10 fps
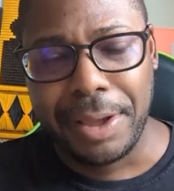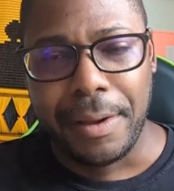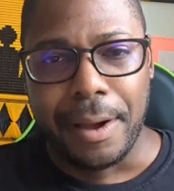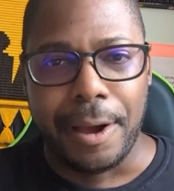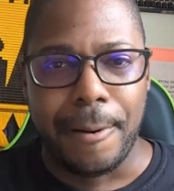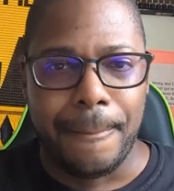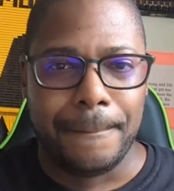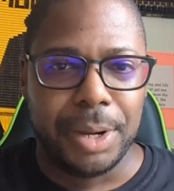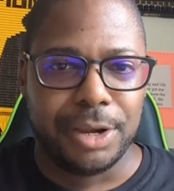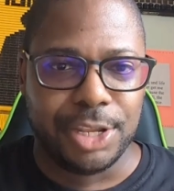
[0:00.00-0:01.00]

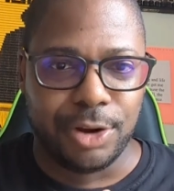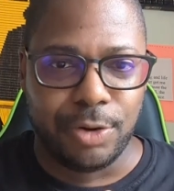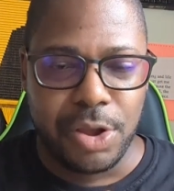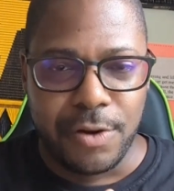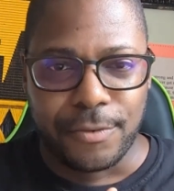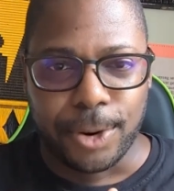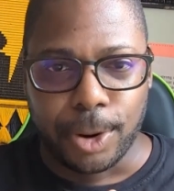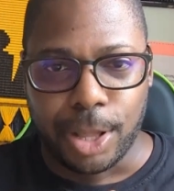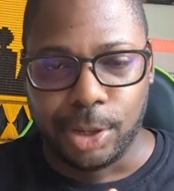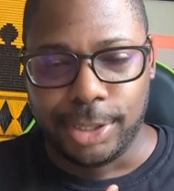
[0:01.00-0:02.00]
But for
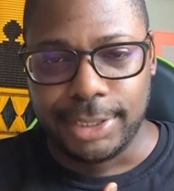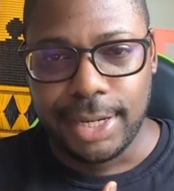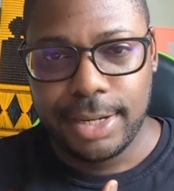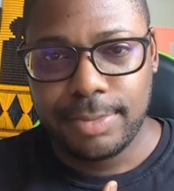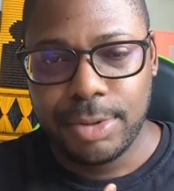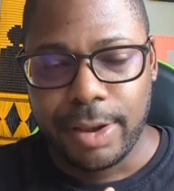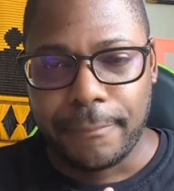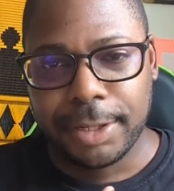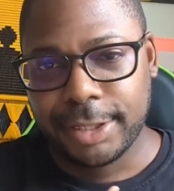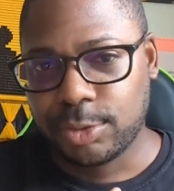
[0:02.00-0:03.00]
a long time,
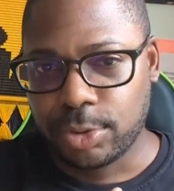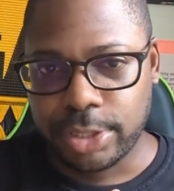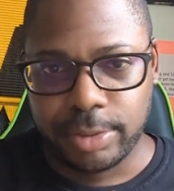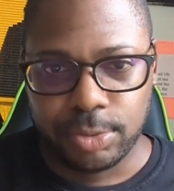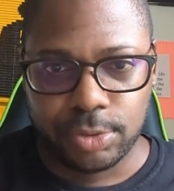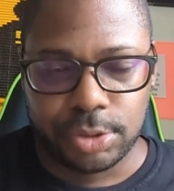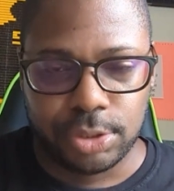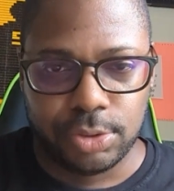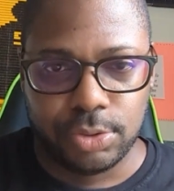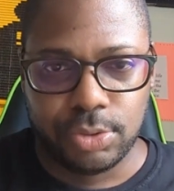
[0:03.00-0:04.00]
players weren't able
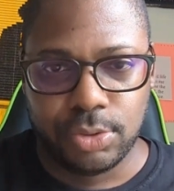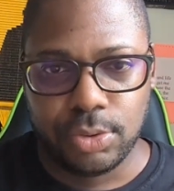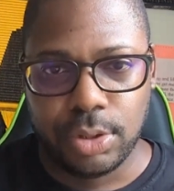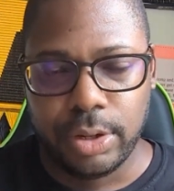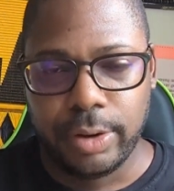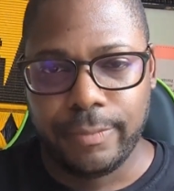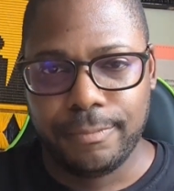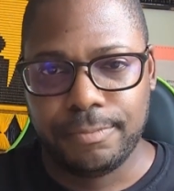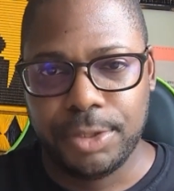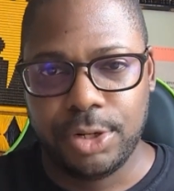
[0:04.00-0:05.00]

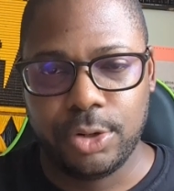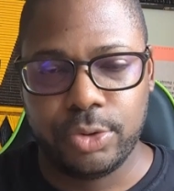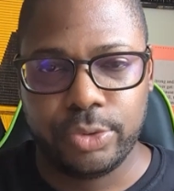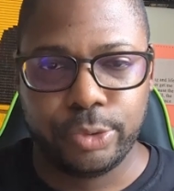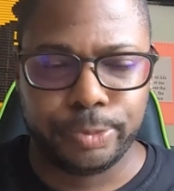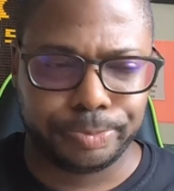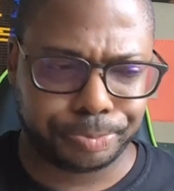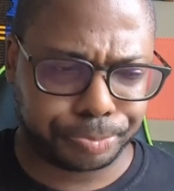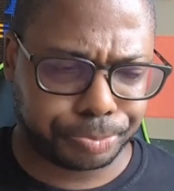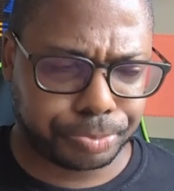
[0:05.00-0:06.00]
to,
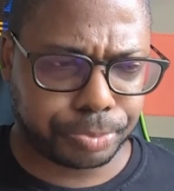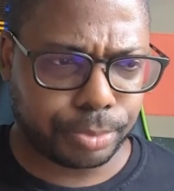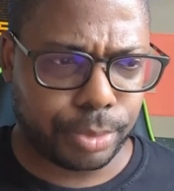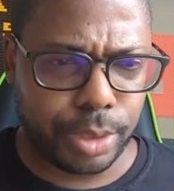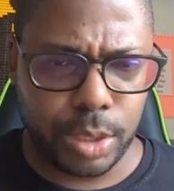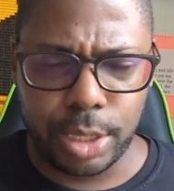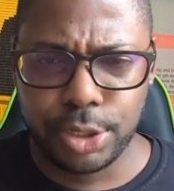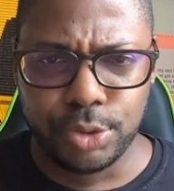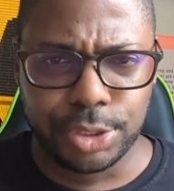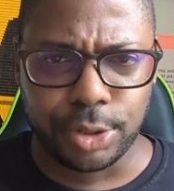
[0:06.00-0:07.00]

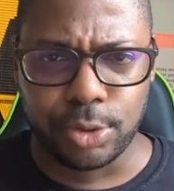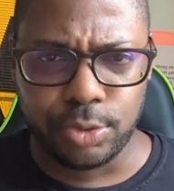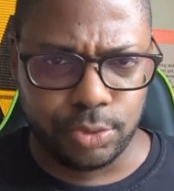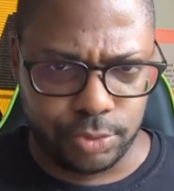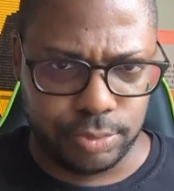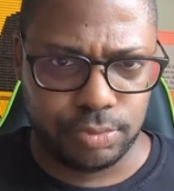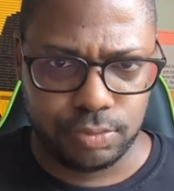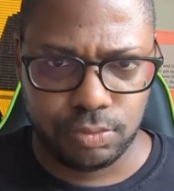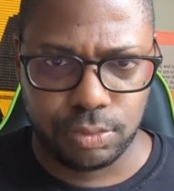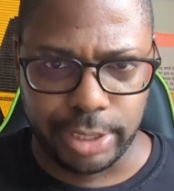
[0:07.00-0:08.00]
use their own
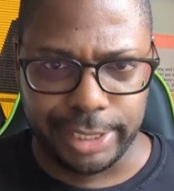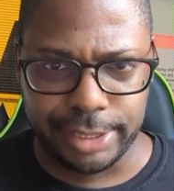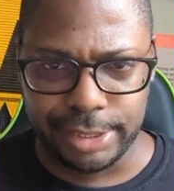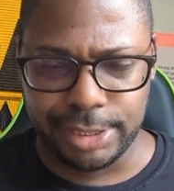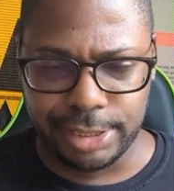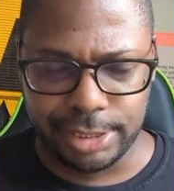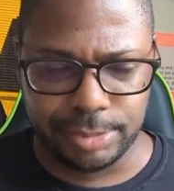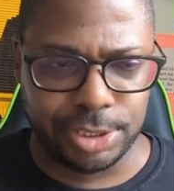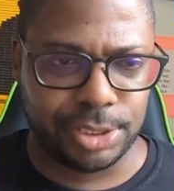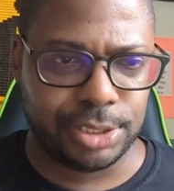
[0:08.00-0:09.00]
likeness and
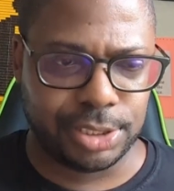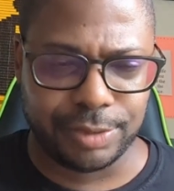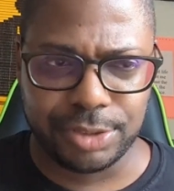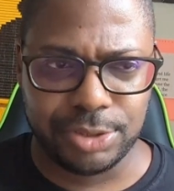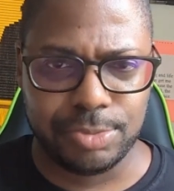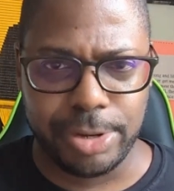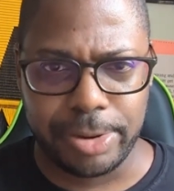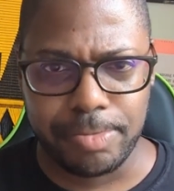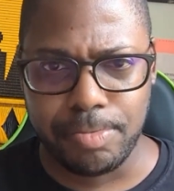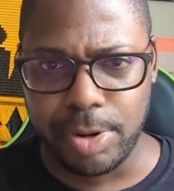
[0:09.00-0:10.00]
image and stuff to make
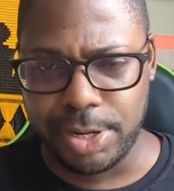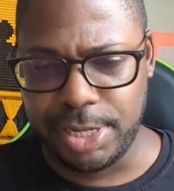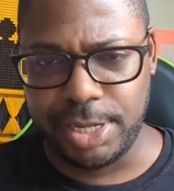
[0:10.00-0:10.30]
money